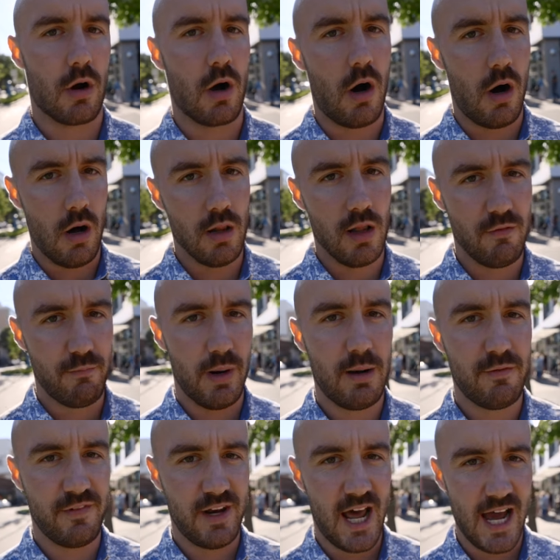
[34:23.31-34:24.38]
are all
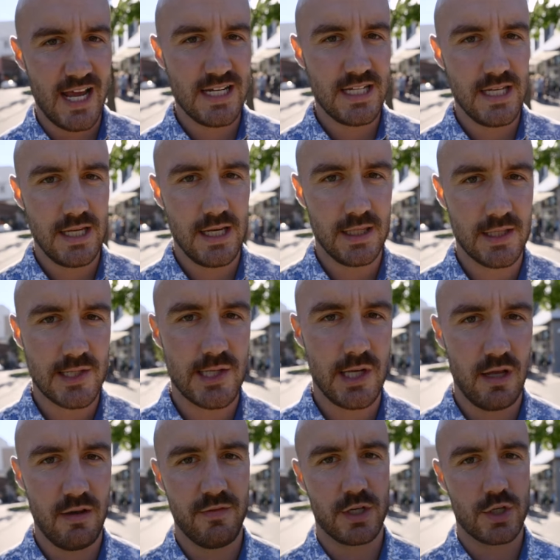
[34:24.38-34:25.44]
above ninety in the
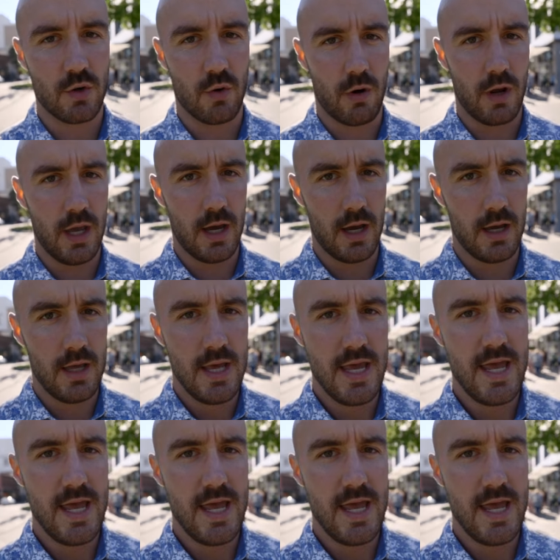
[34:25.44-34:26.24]
city of Victoria,